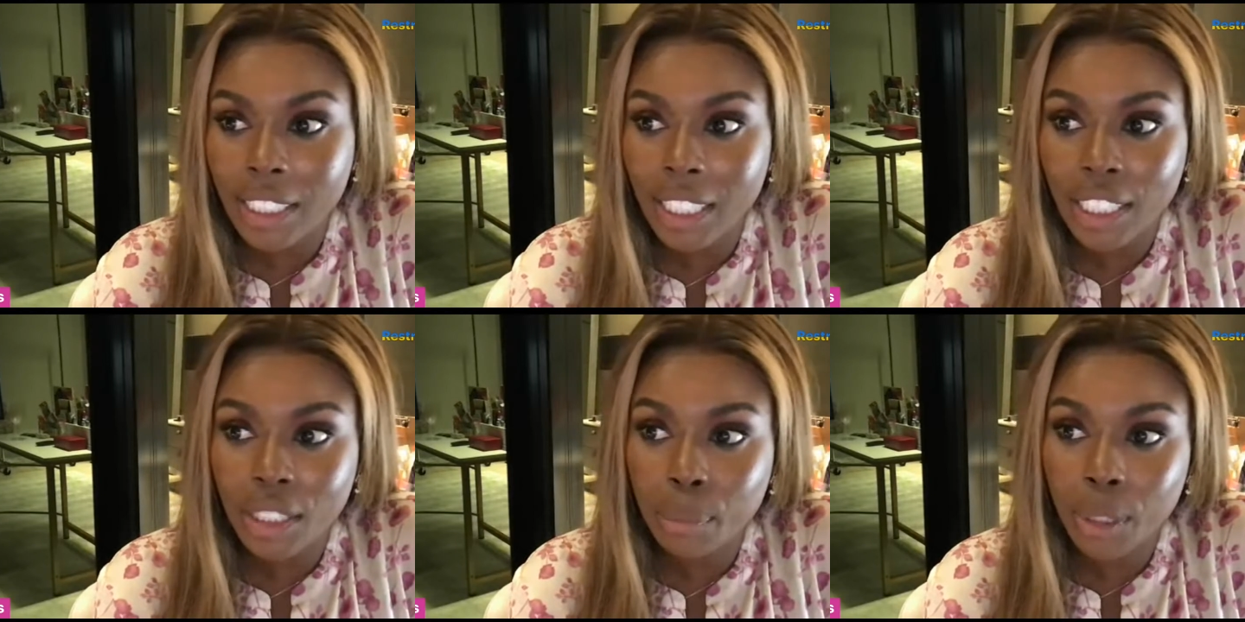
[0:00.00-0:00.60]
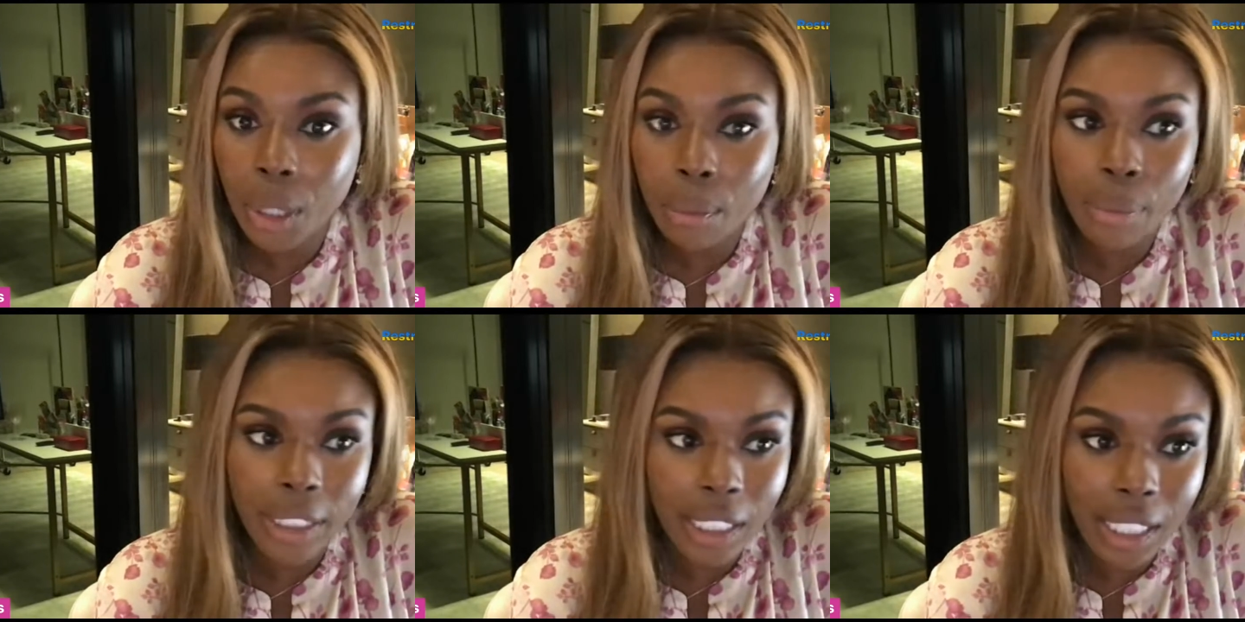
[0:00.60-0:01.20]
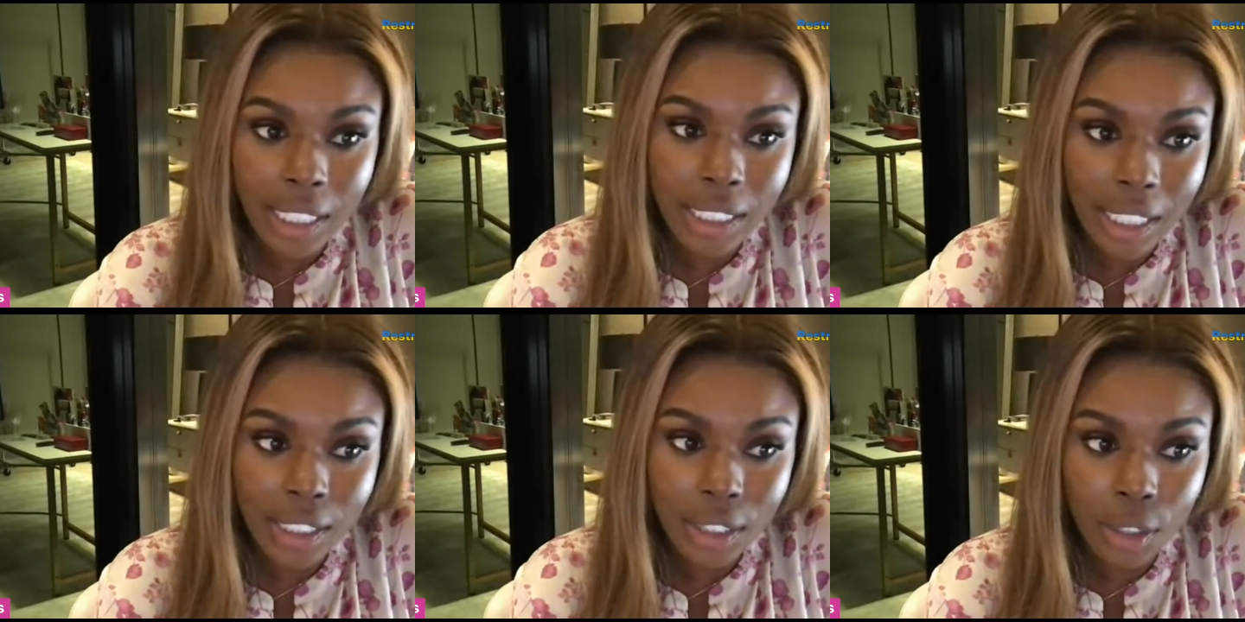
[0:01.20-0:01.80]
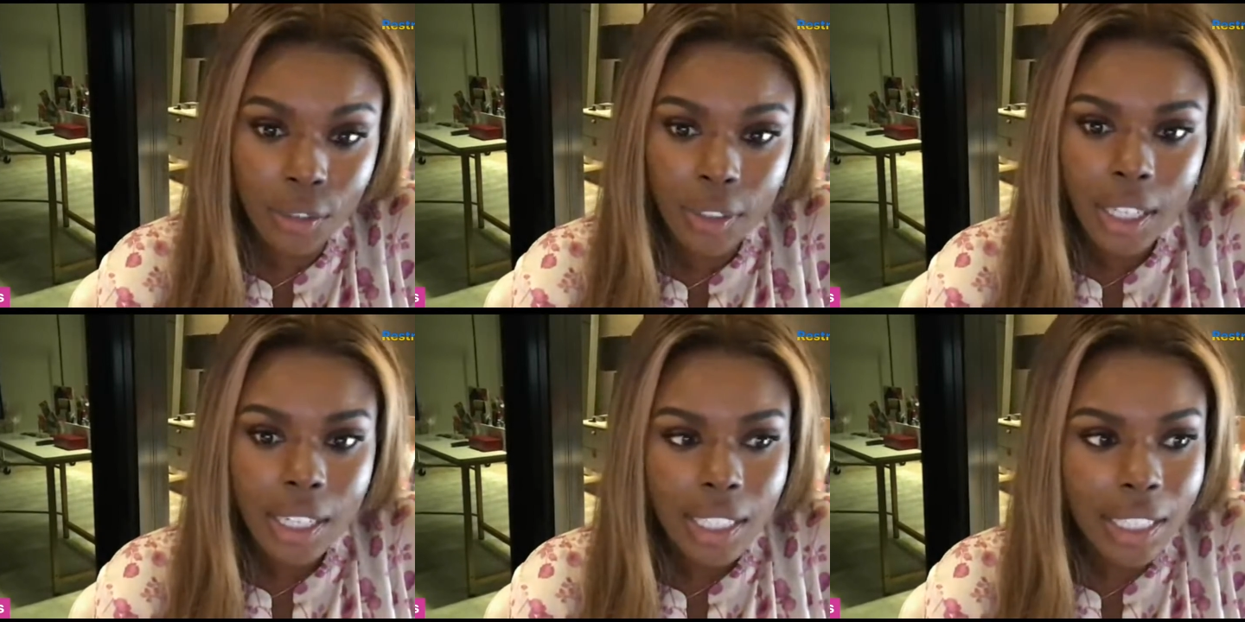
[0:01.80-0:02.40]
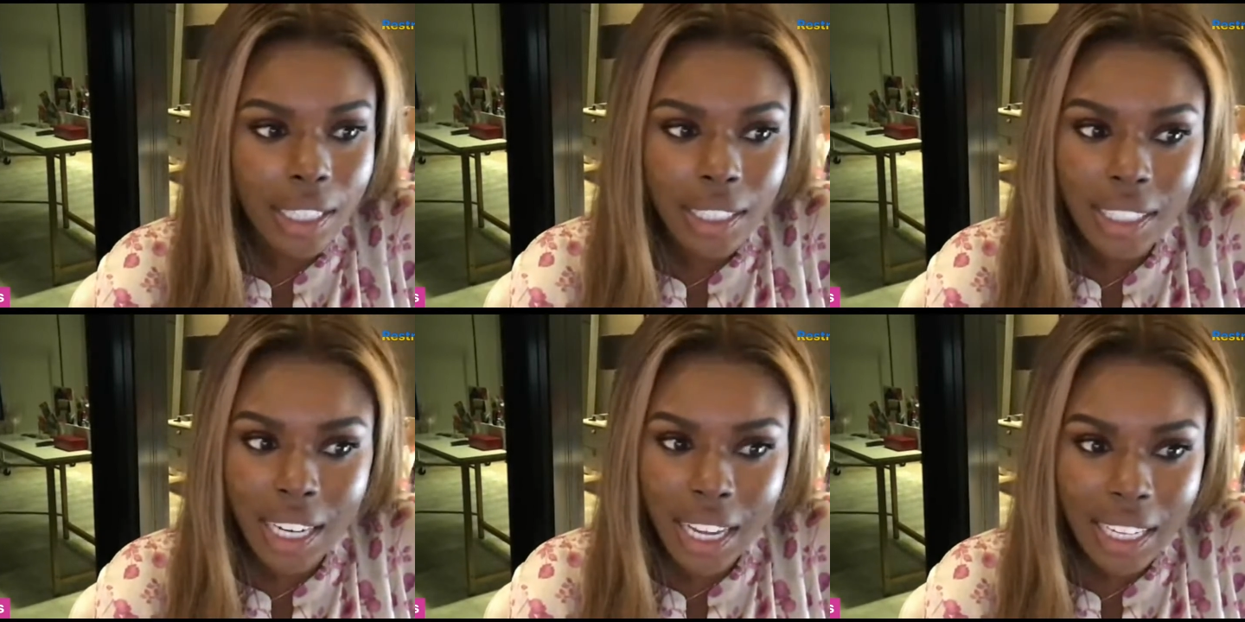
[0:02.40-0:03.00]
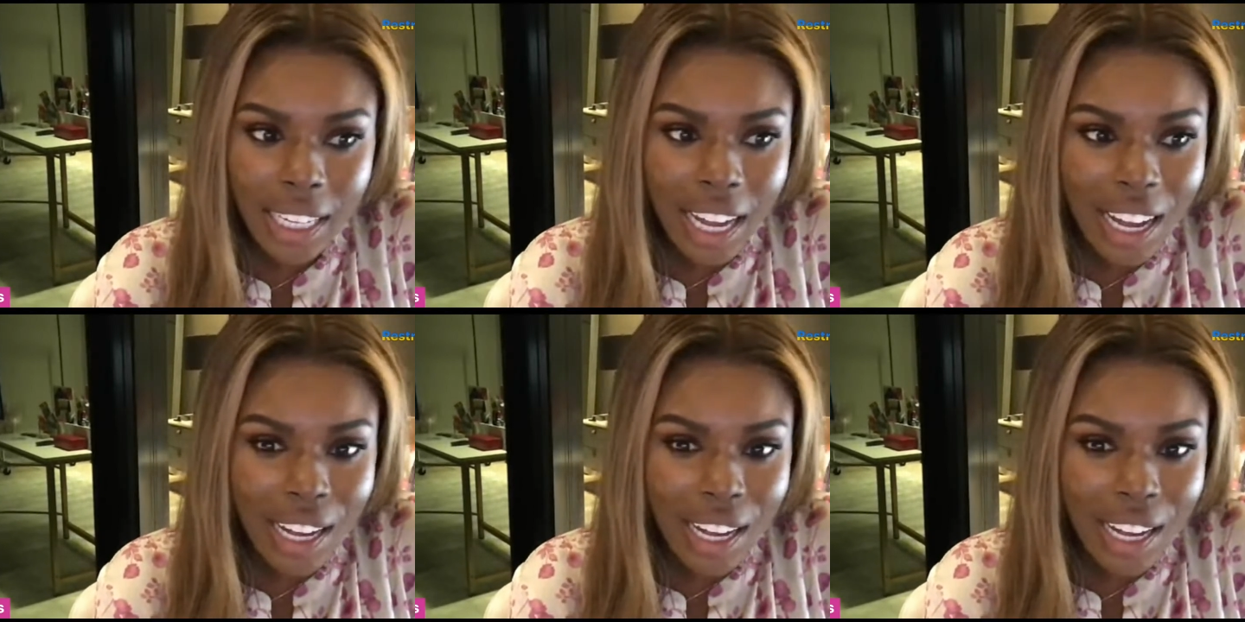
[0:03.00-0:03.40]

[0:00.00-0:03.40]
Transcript: telling you to put compression on it and stuff, you didn't like